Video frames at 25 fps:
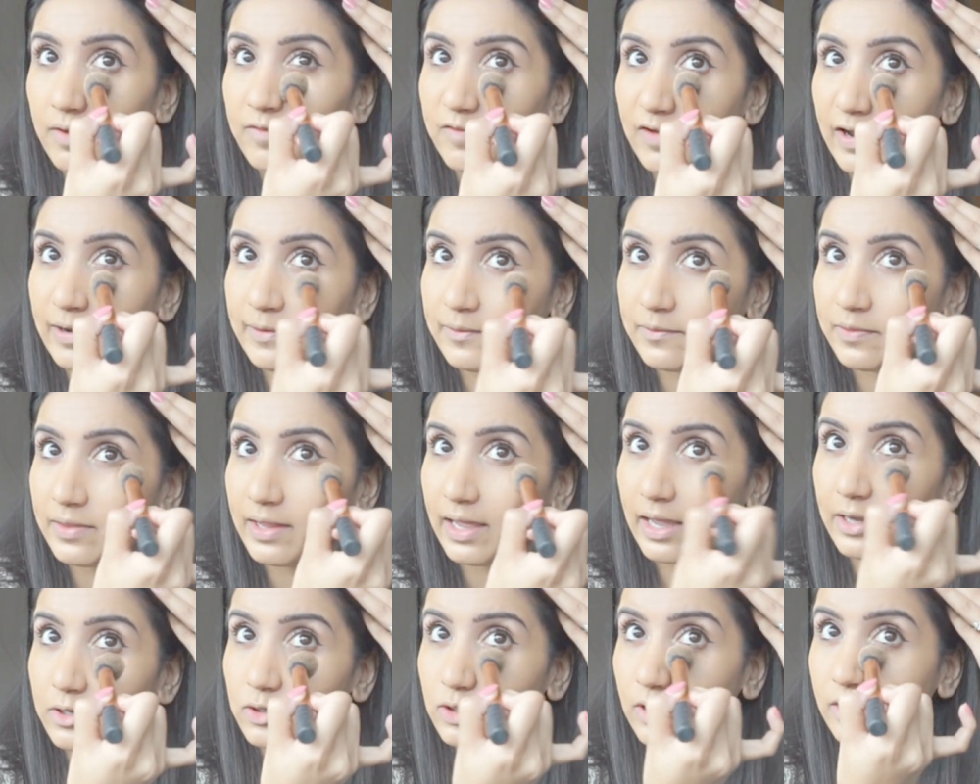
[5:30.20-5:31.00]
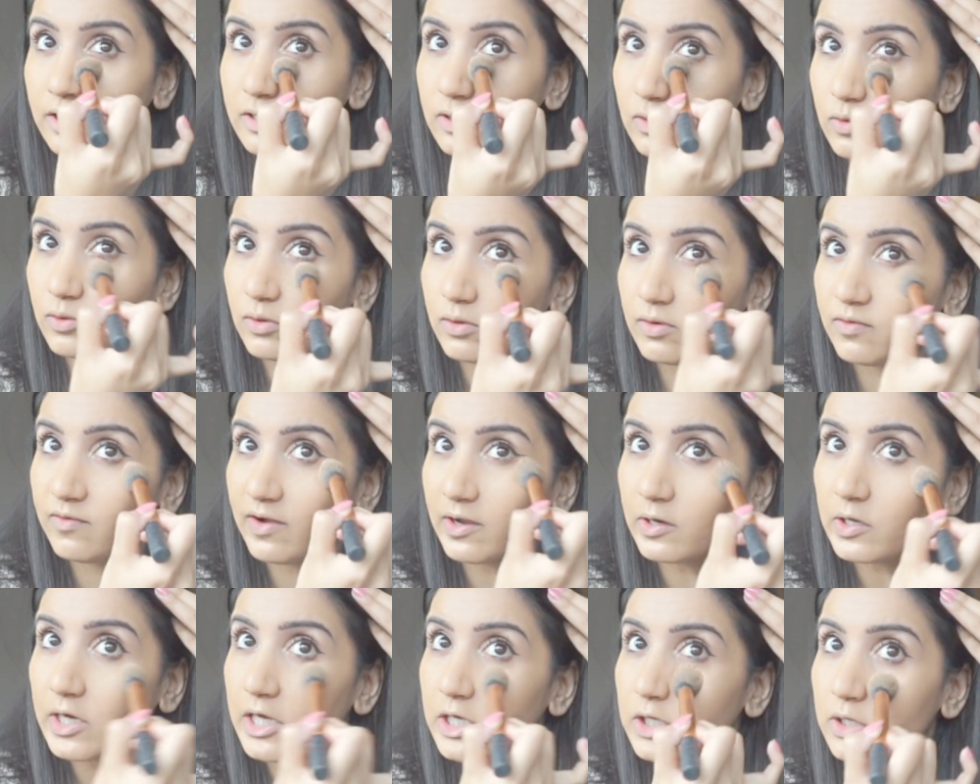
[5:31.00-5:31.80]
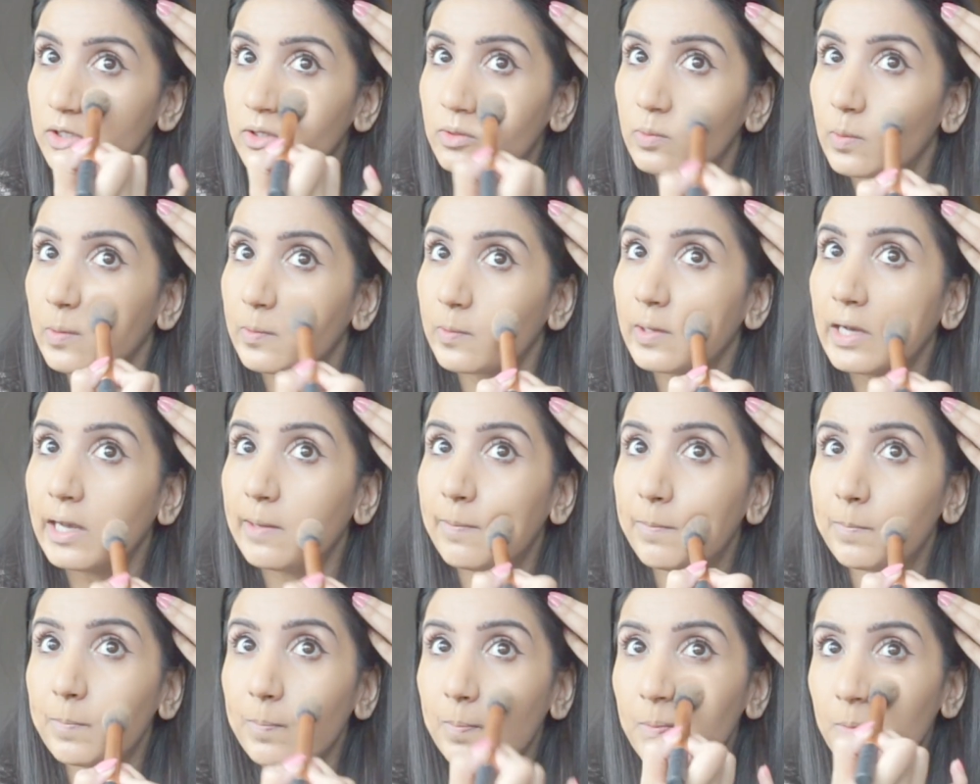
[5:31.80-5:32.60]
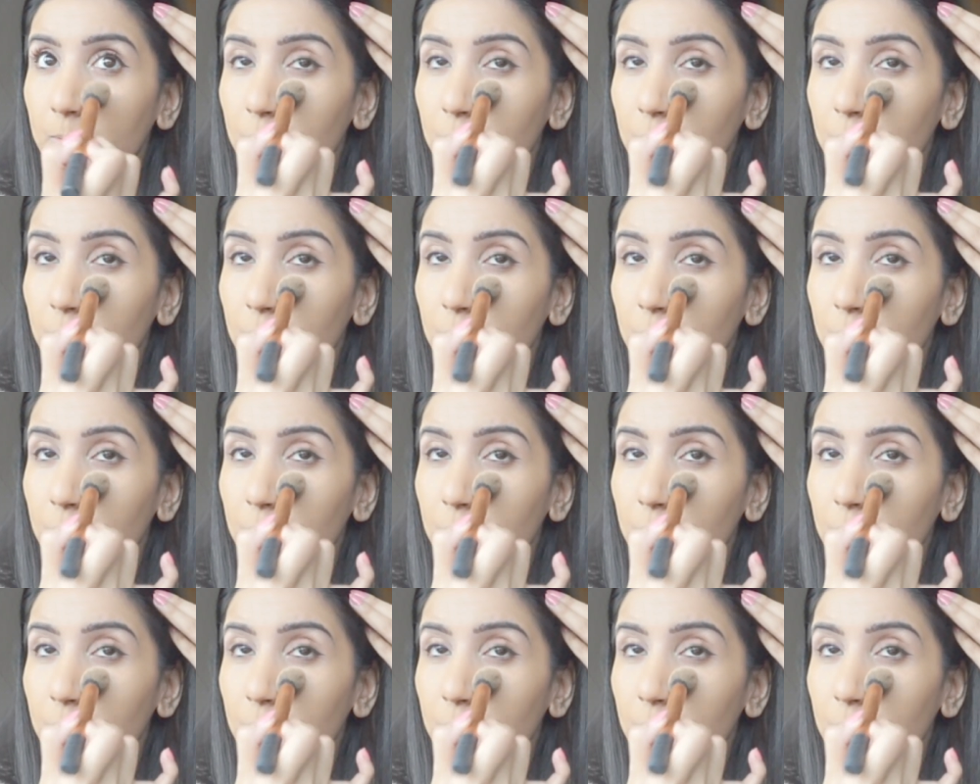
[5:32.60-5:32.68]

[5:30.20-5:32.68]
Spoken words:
I found that drugstore foundations were really